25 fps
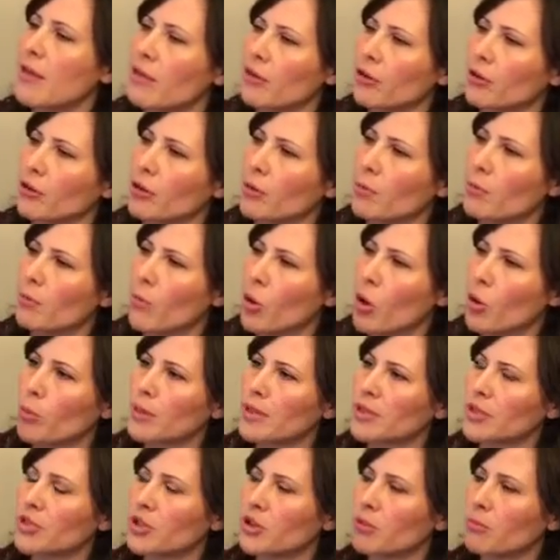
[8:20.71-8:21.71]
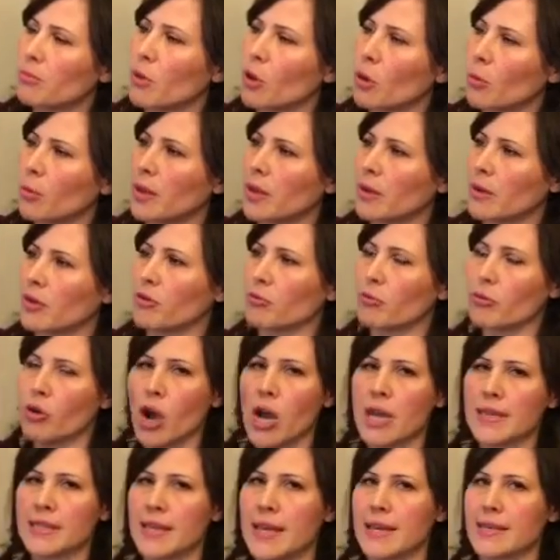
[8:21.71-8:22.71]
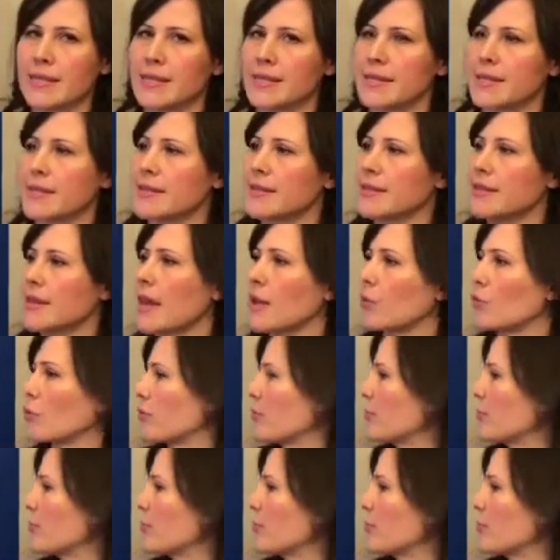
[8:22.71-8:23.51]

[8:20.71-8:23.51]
their moment to moment processes and